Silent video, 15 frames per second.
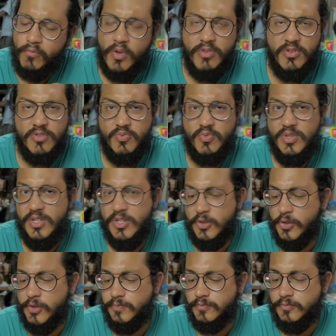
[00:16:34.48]
it is really
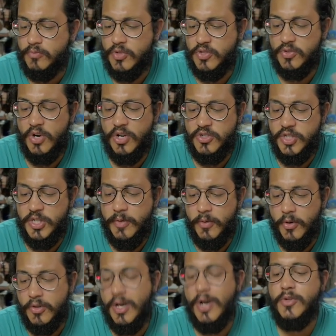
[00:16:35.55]
good. It's crunchy
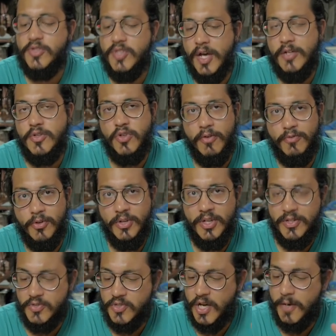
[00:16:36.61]
on the outside, soft on the
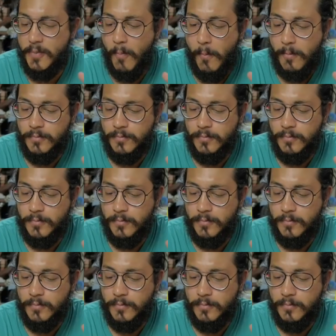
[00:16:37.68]
inside.